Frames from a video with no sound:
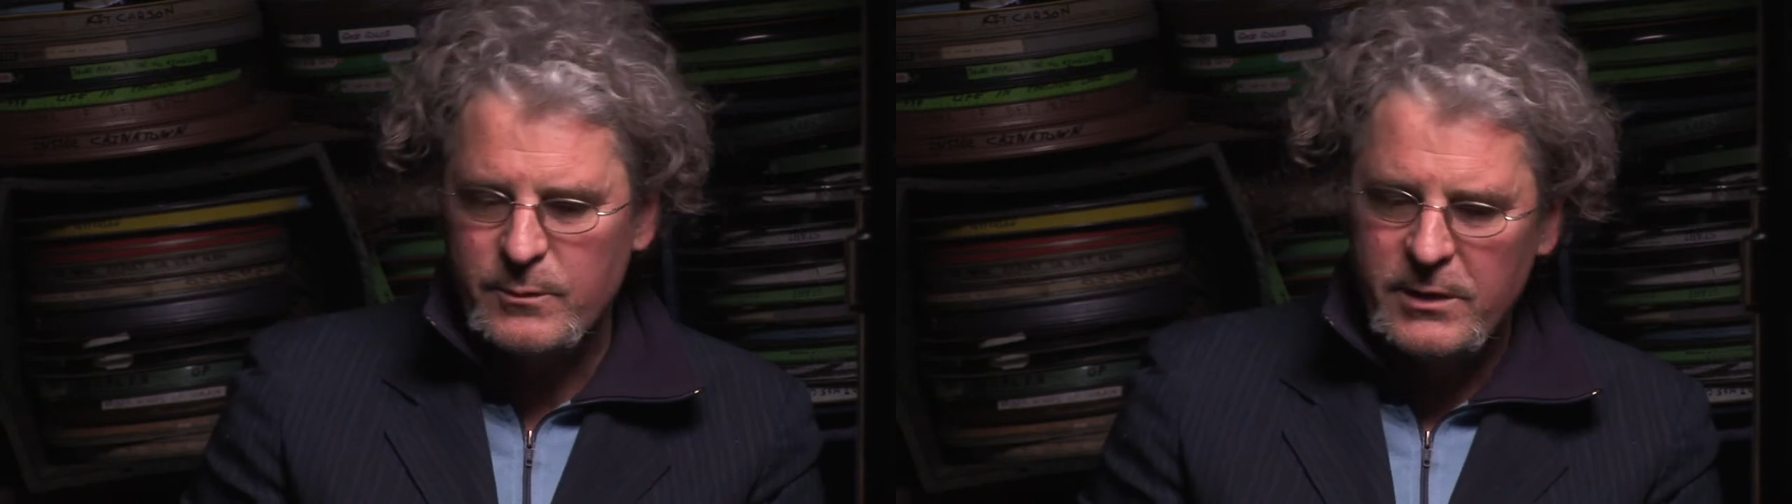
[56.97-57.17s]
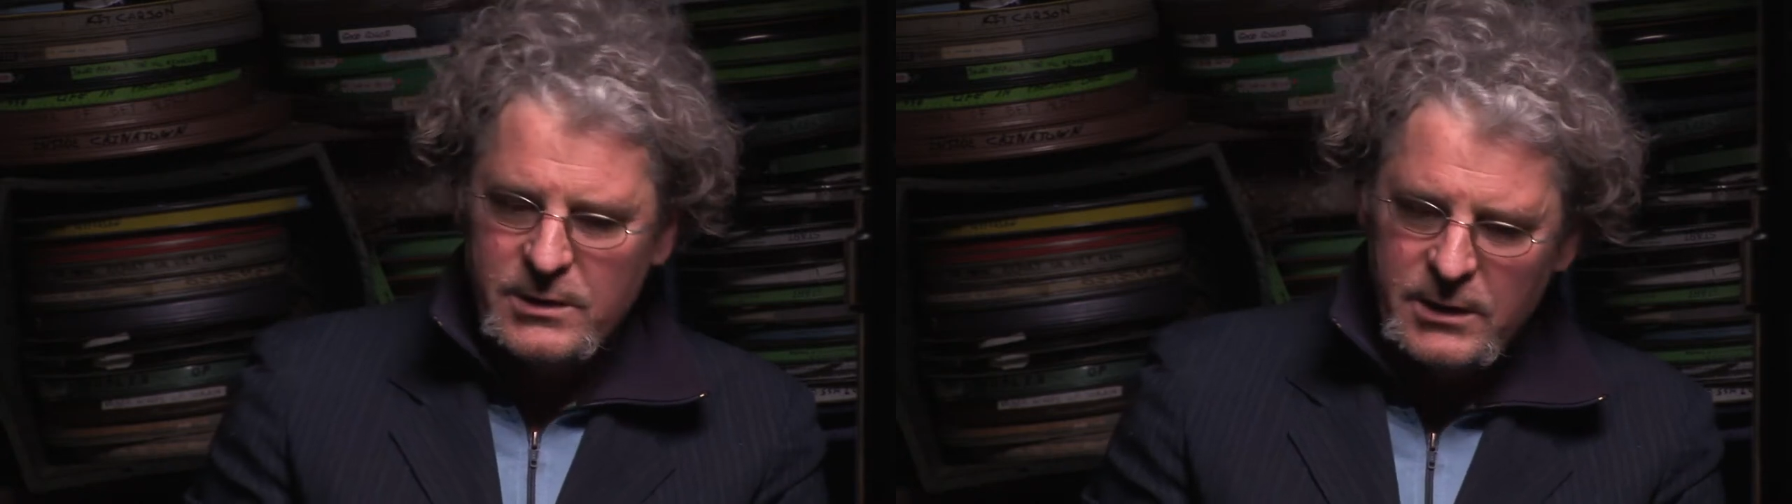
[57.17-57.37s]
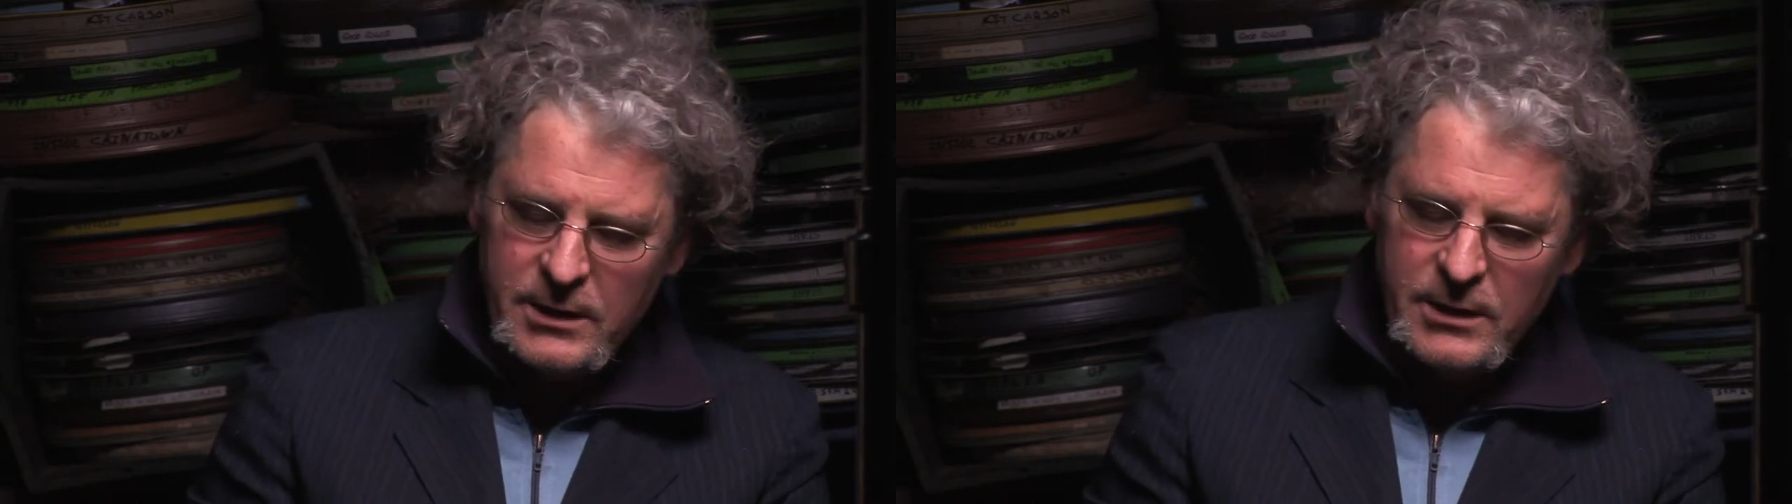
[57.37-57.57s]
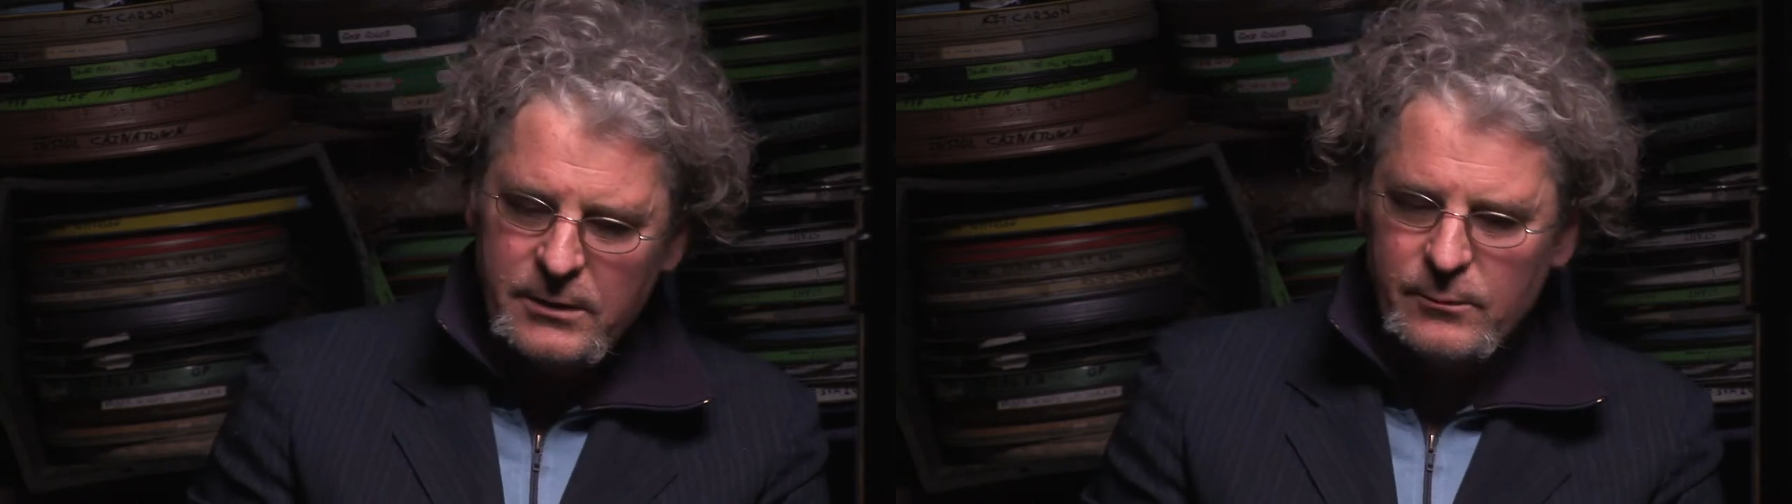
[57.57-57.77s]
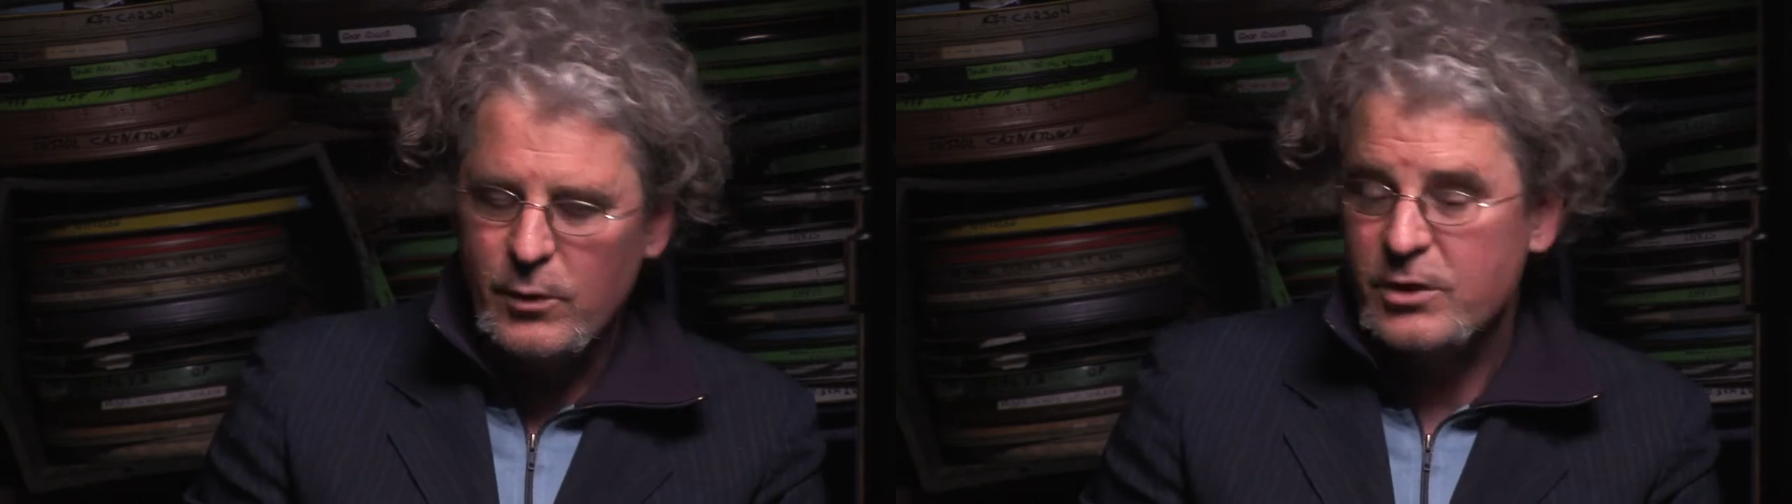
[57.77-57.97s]
my
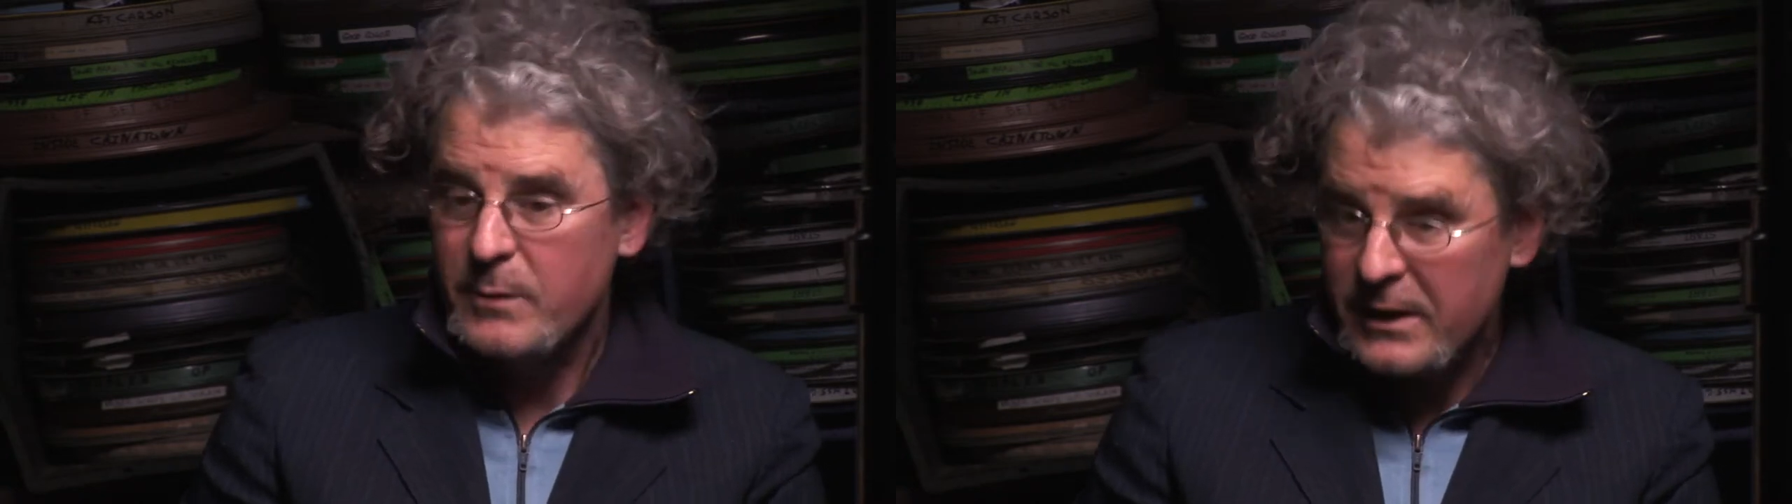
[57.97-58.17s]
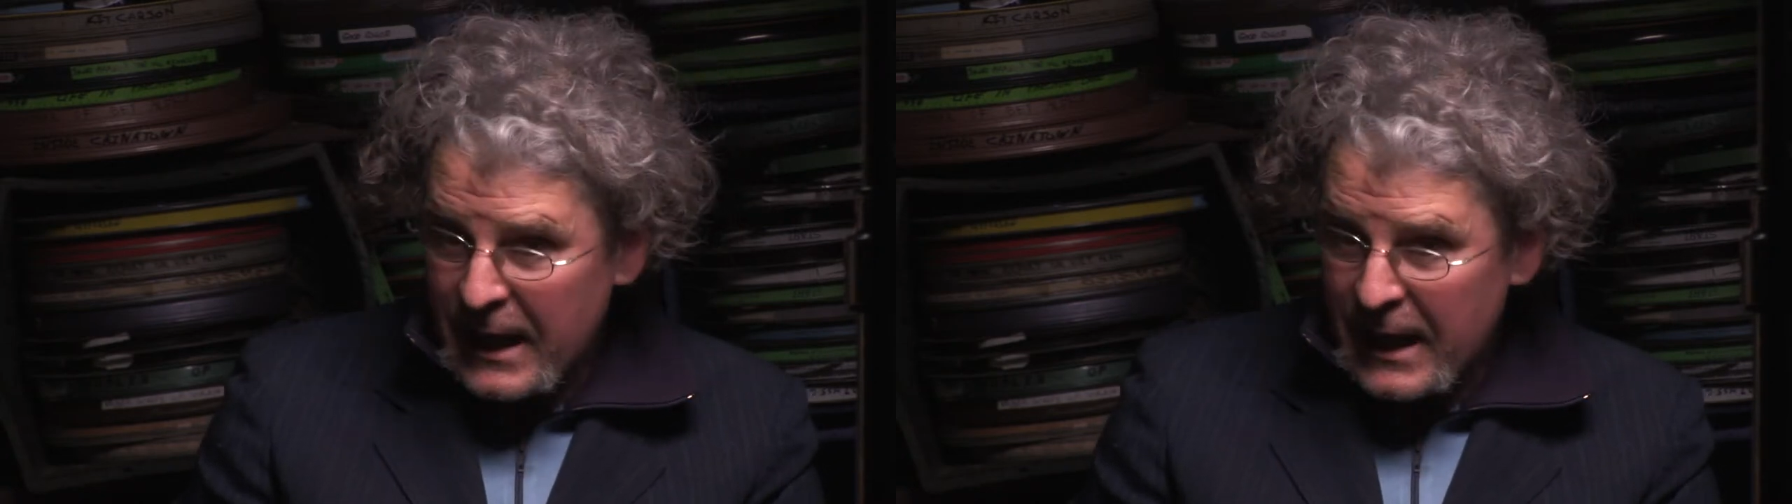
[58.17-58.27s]
teeth or brush my